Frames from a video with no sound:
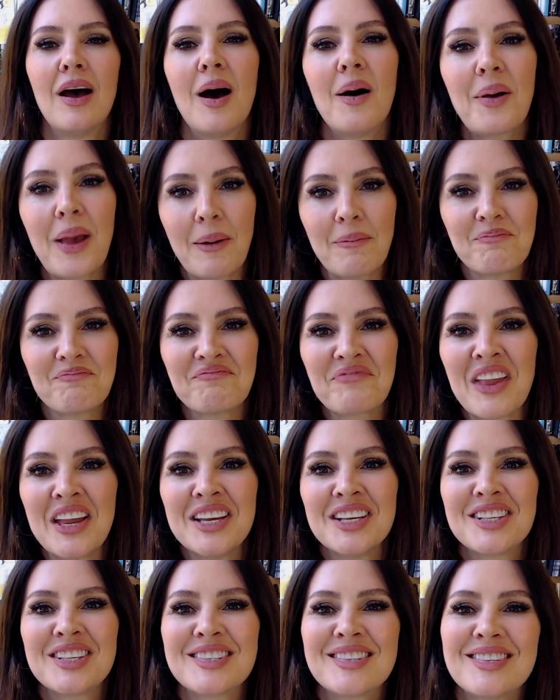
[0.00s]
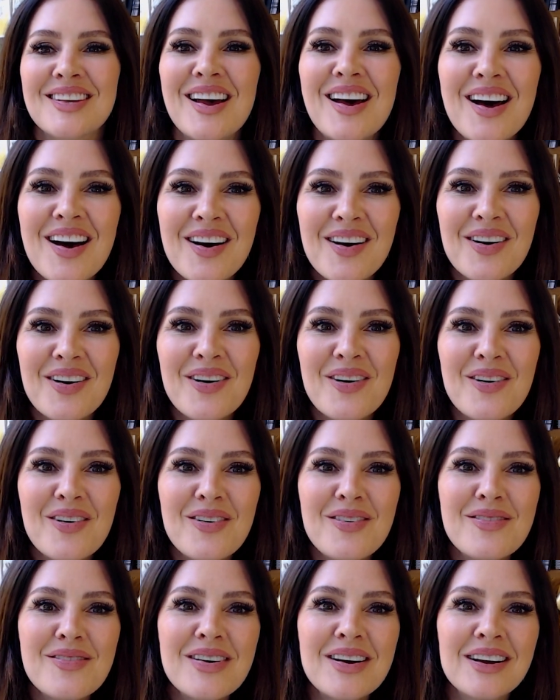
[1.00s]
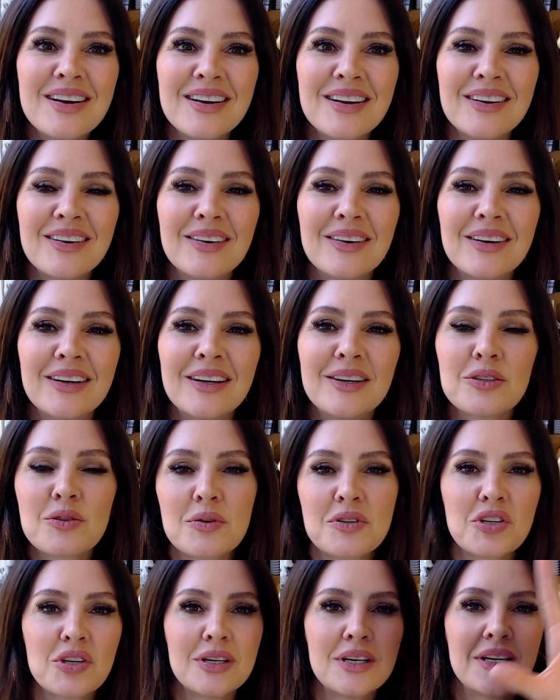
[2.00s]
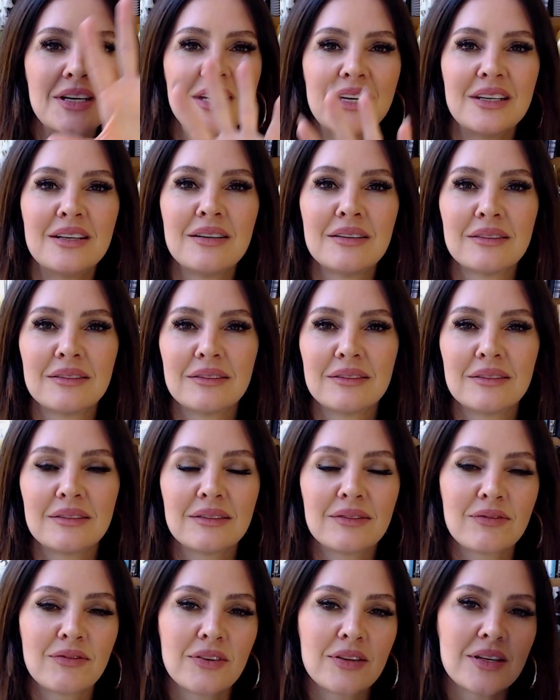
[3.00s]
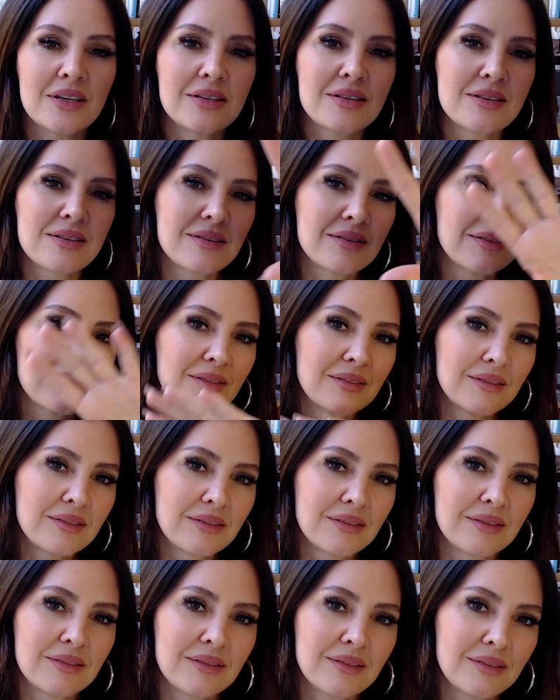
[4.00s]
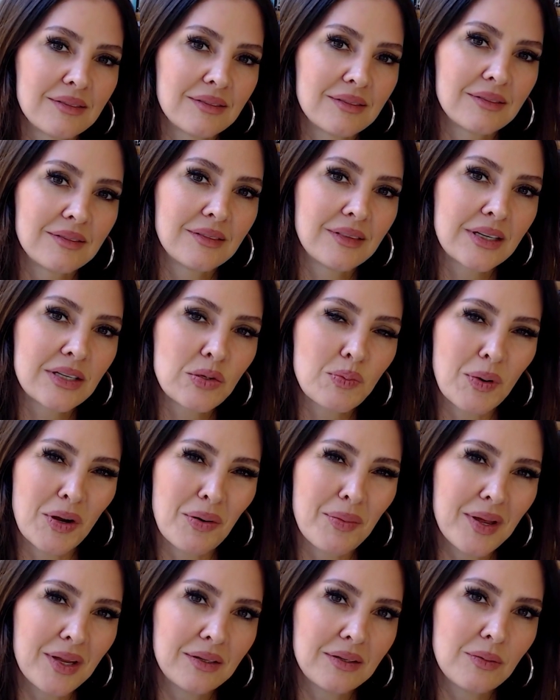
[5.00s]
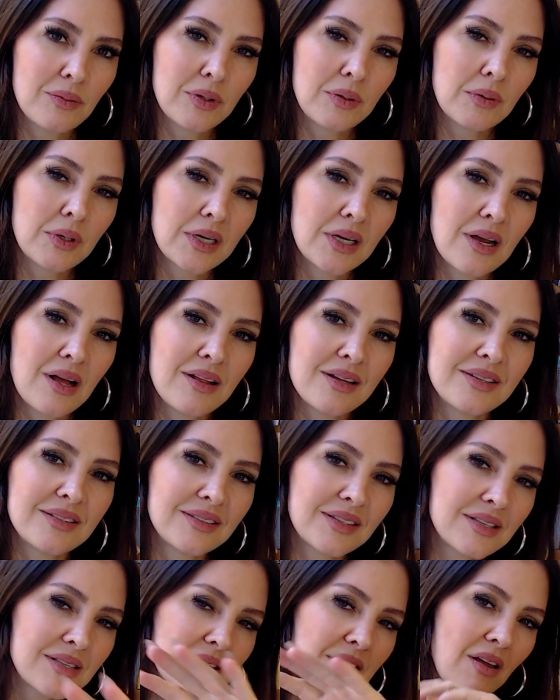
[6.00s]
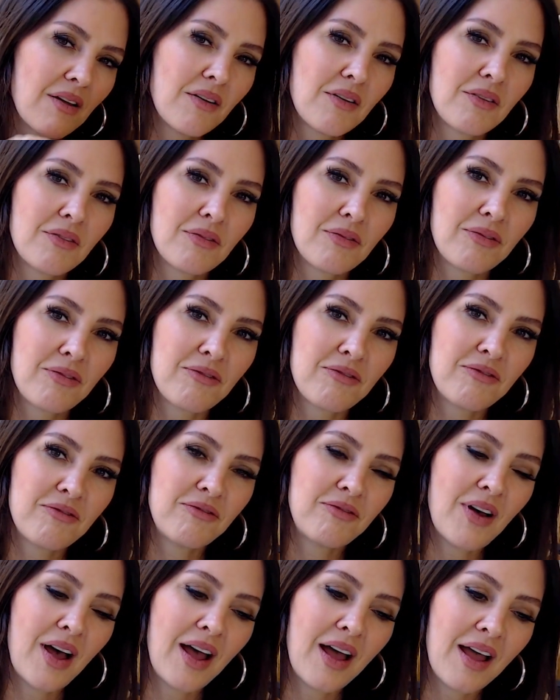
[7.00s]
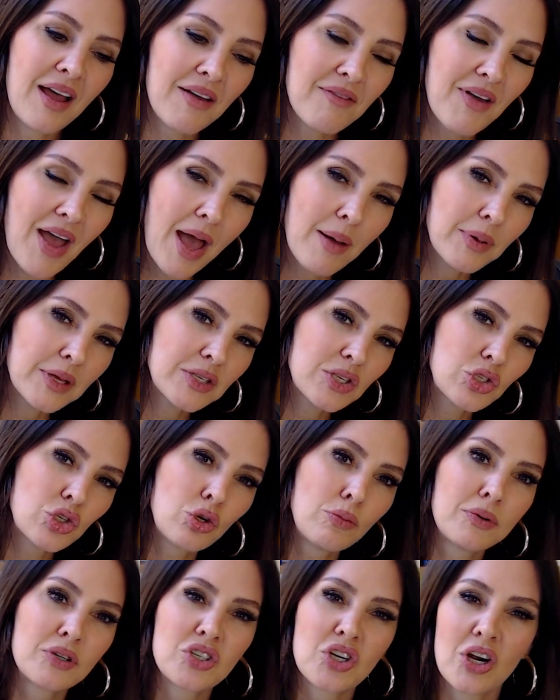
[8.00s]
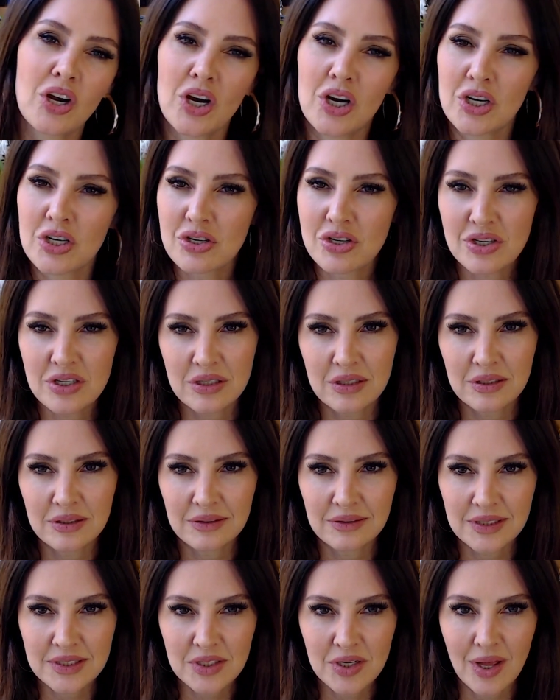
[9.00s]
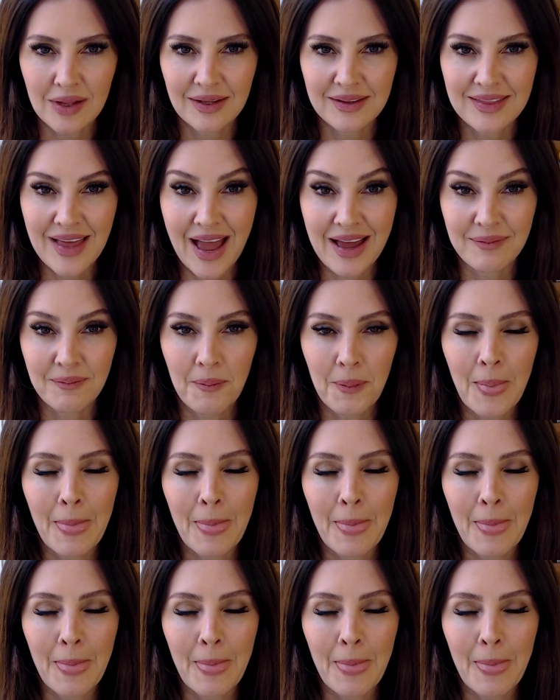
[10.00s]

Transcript: Okay, so here's what you're going to need for this experiment. Do we want to call it this 5 habits supercharge? Let's call it that.